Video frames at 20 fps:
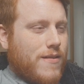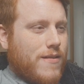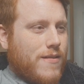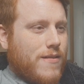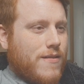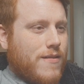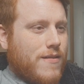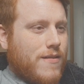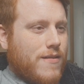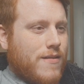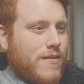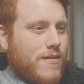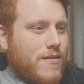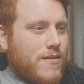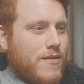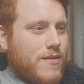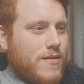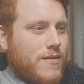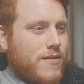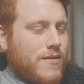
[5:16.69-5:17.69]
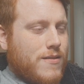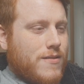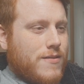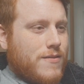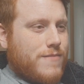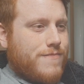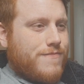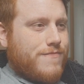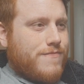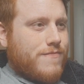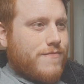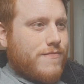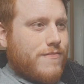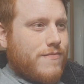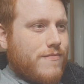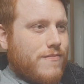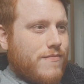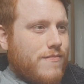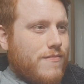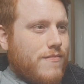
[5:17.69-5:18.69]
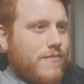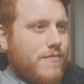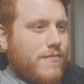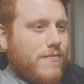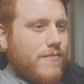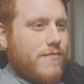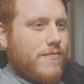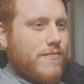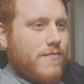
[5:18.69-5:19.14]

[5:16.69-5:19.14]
Nothing is said.